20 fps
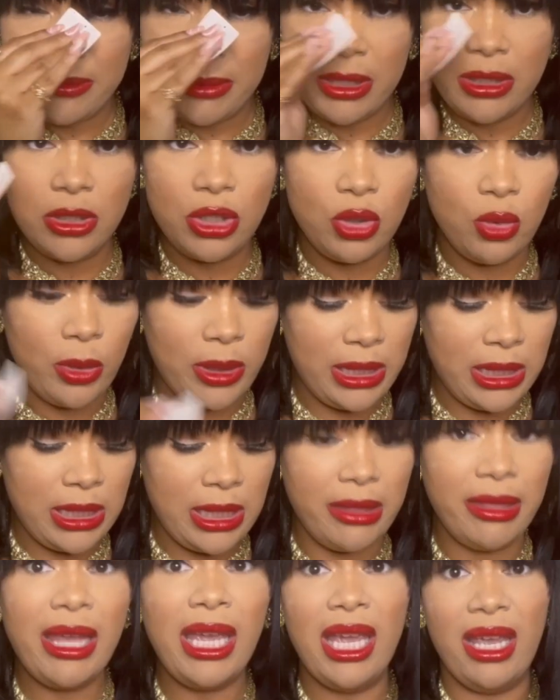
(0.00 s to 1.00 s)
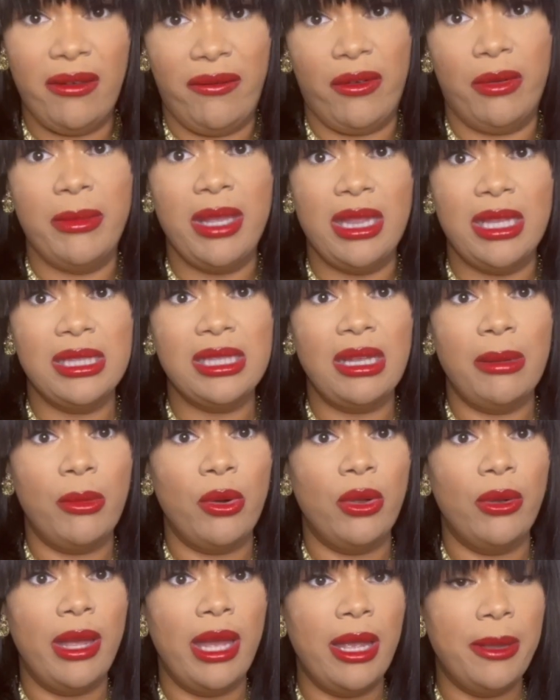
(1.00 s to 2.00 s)
been doing the thing for me this
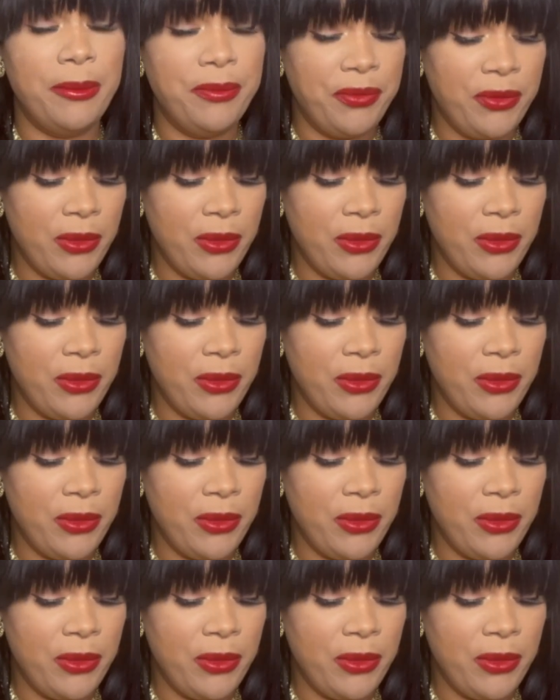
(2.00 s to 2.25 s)
summer, okay?